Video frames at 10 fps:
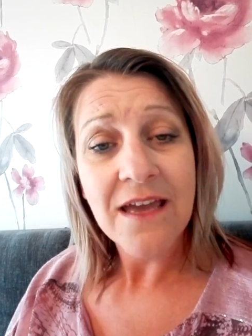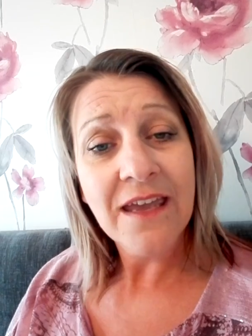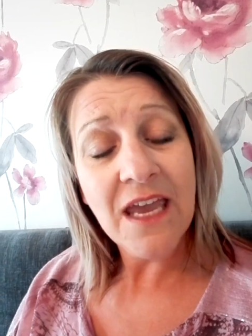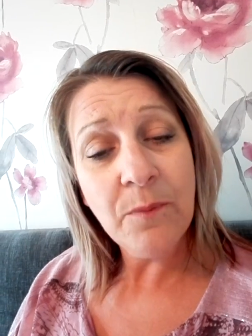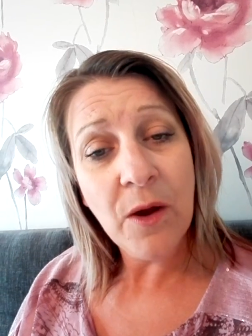
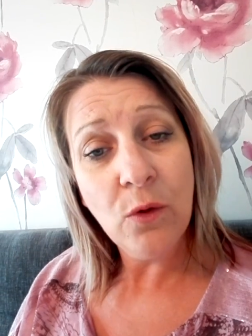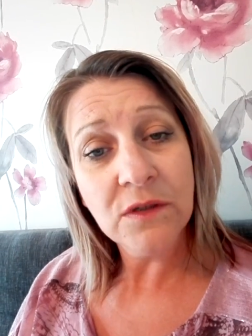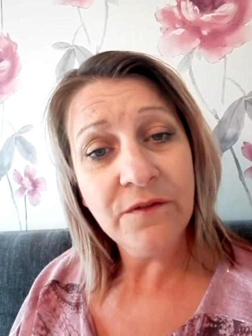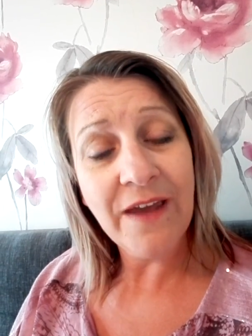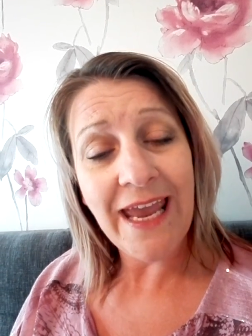Keep
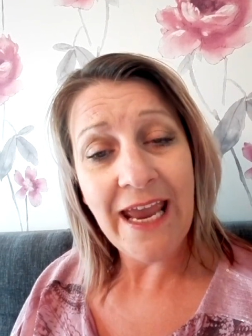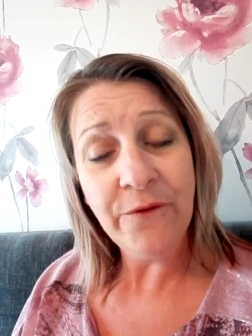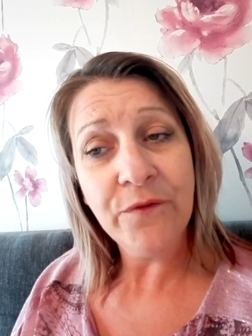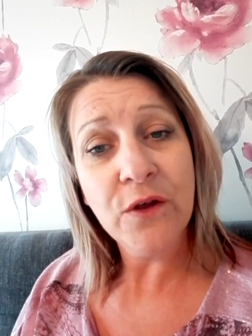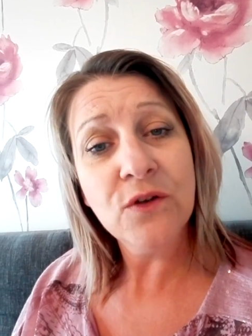hold of it
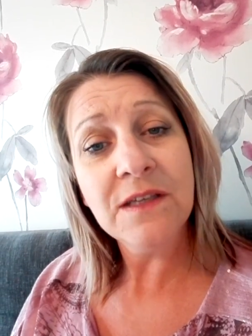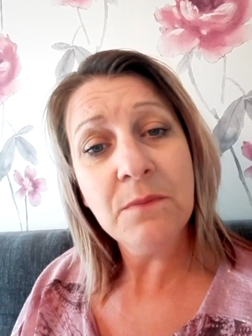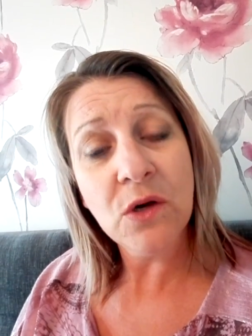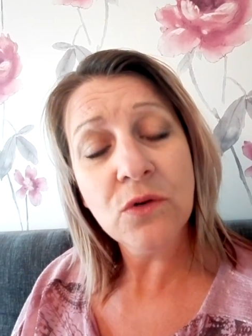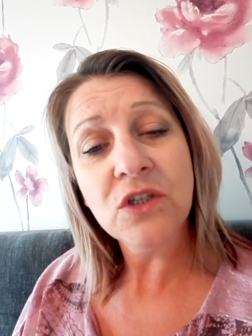if those
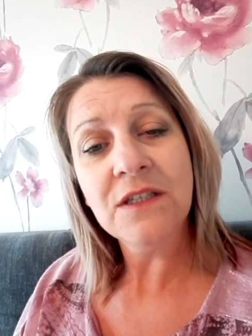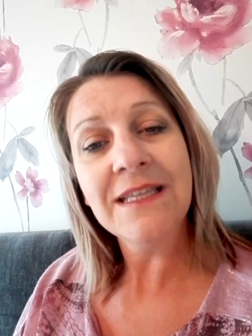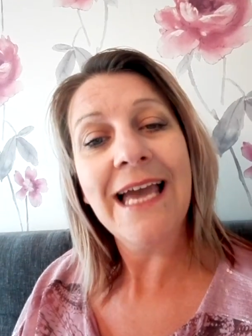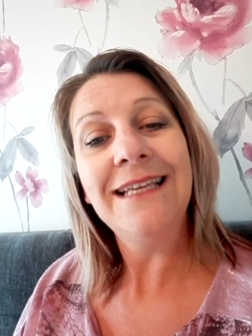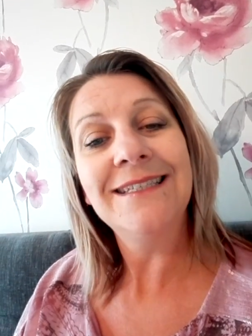
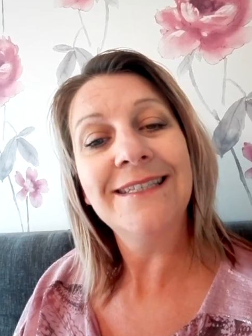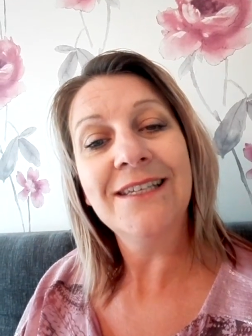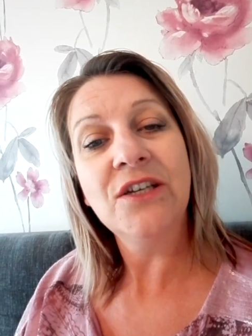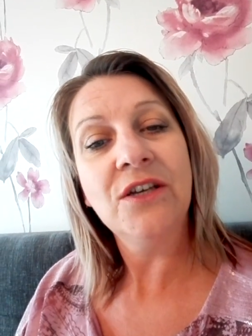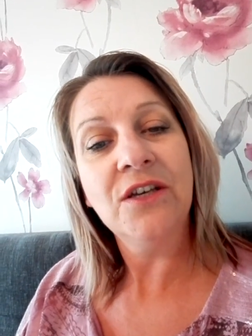emotions that it
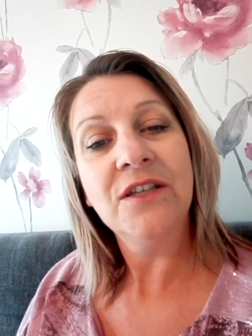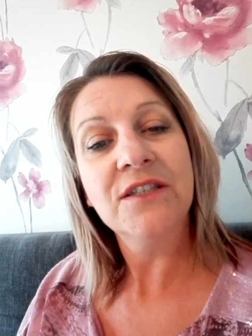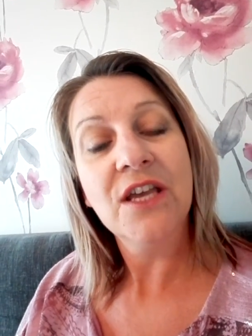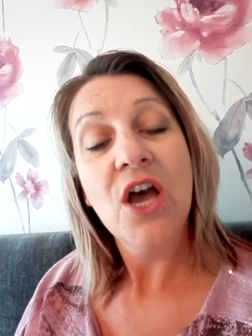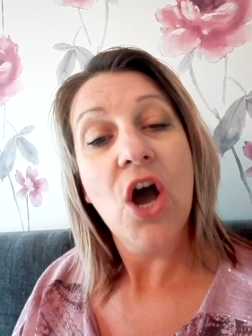
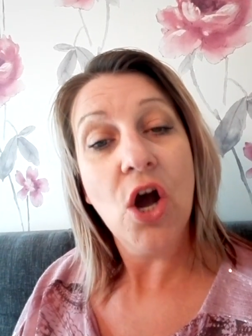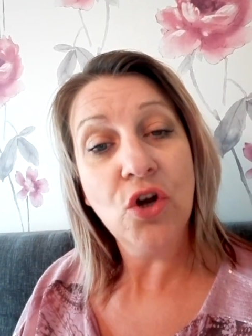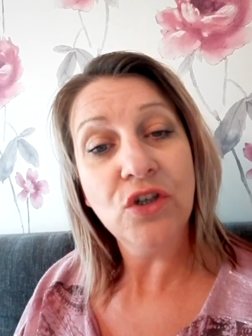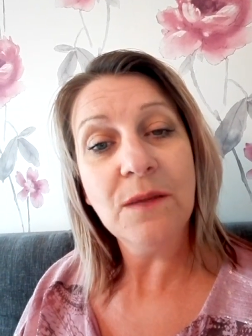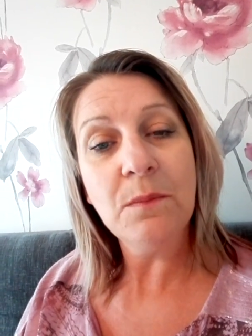stirs are
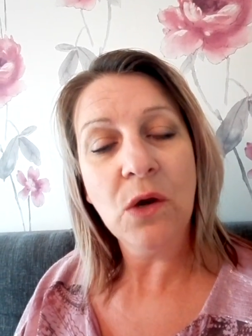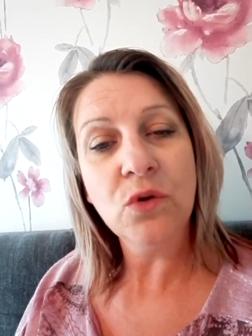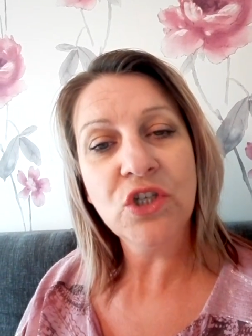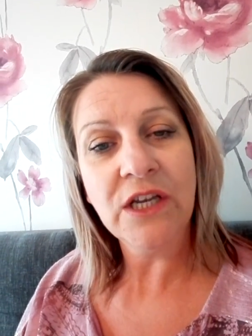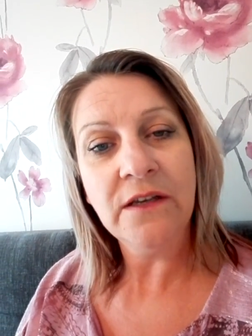good
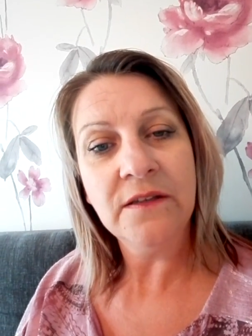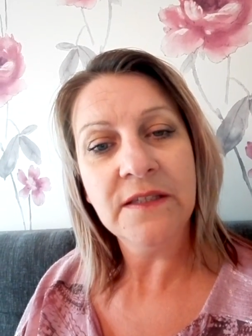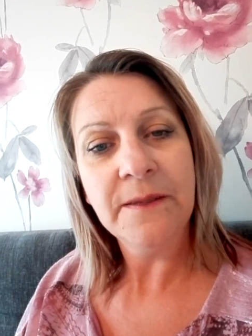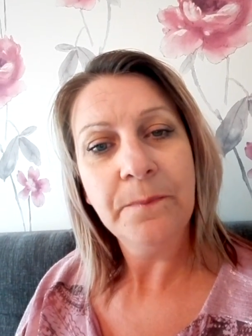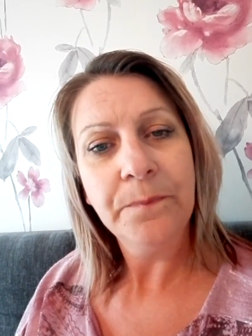
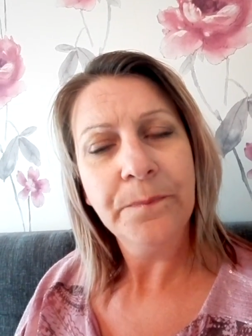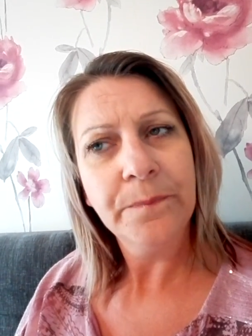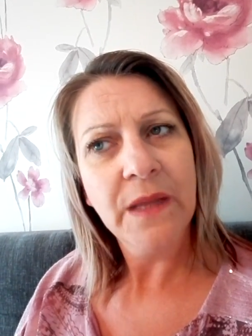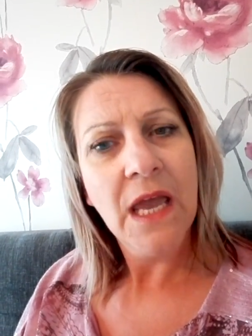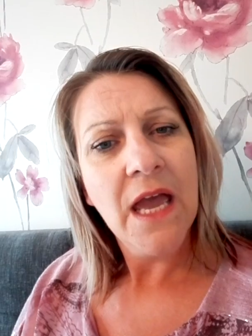emotions.
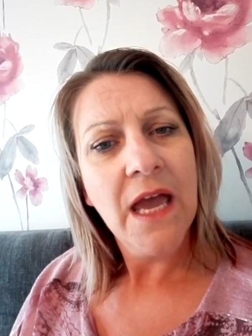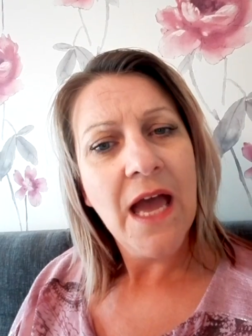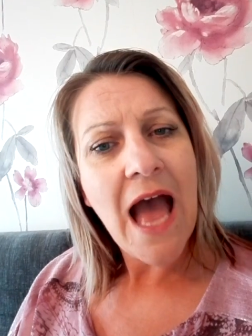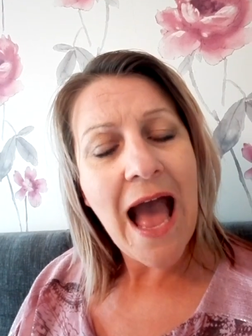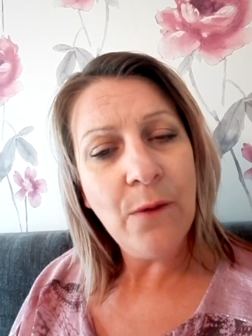
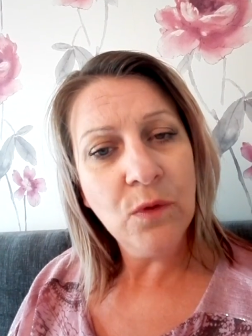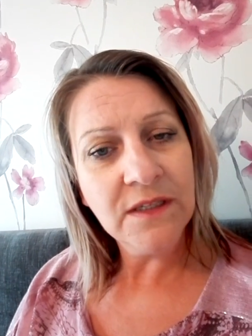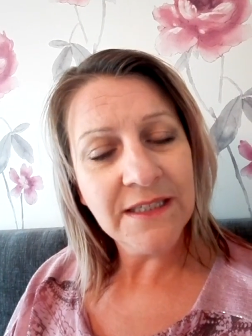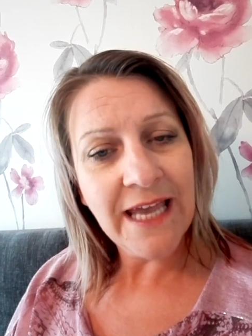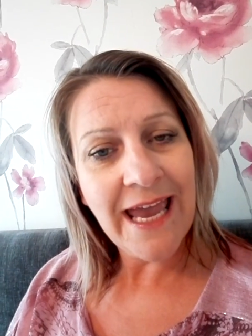I
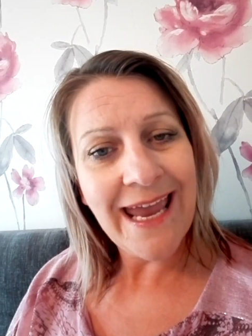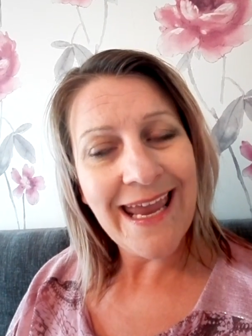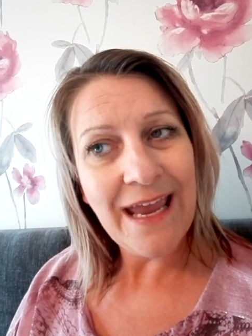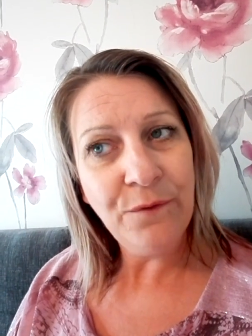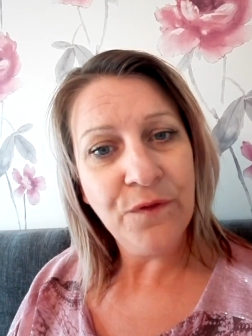would
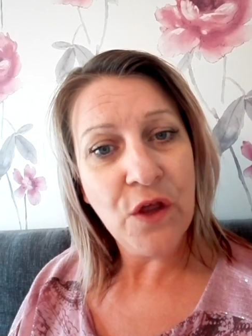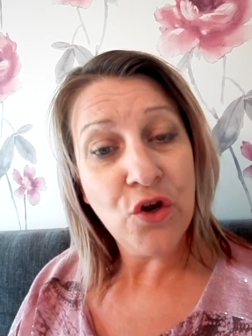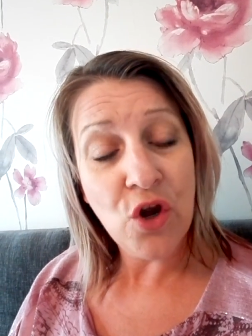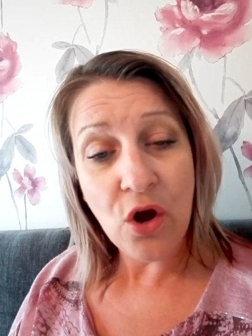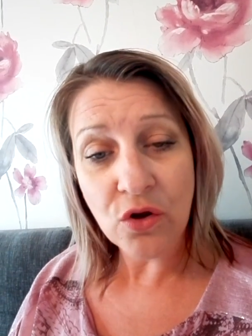say if they're
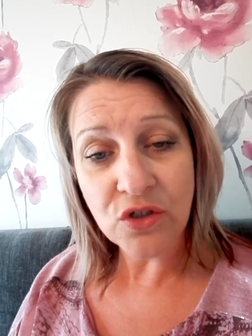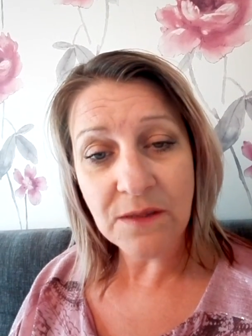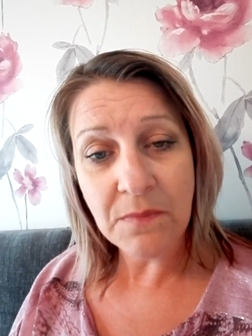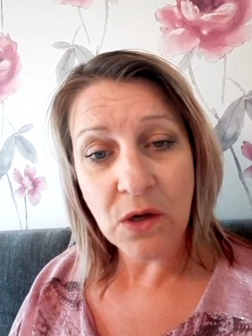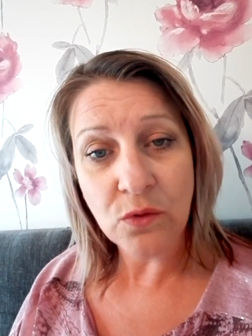not good
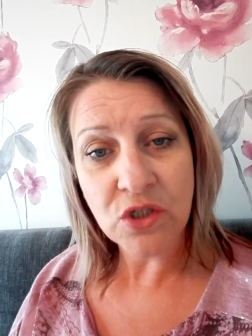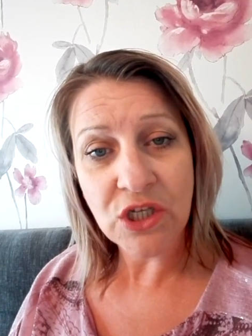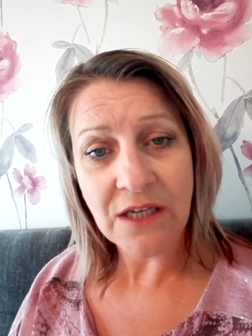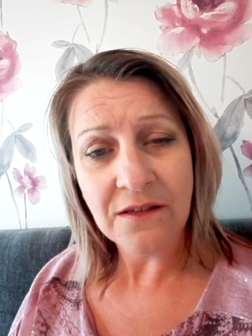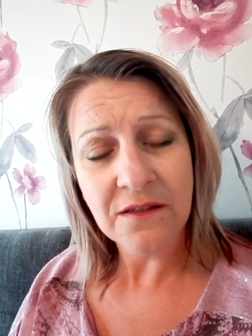
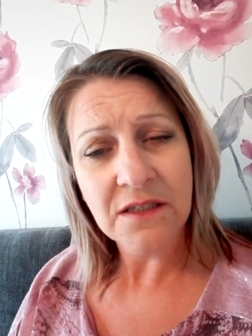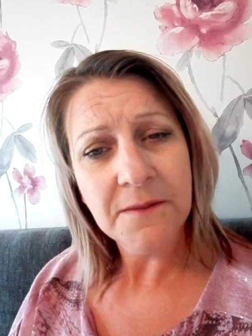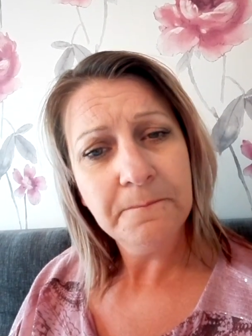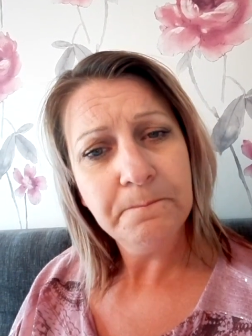emotions,